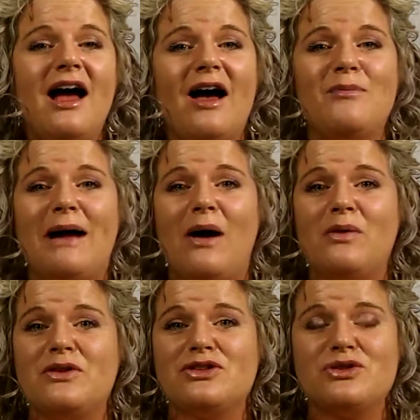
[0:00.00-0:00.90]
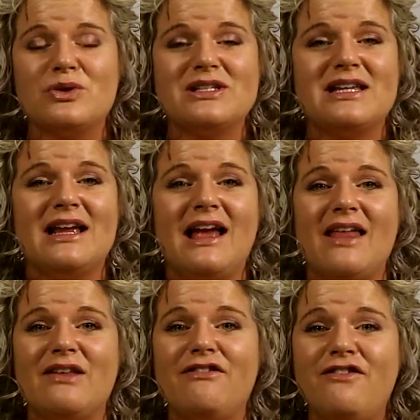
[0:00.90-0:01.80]
about the sourcing
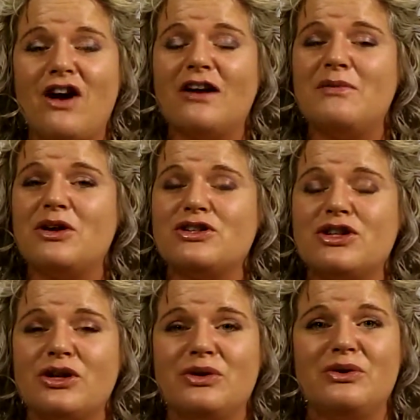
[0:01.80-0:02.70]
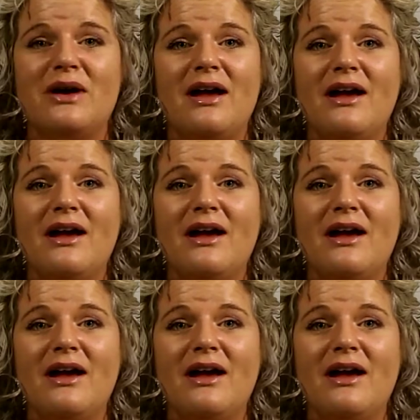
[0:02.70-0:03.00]
and the farmers who,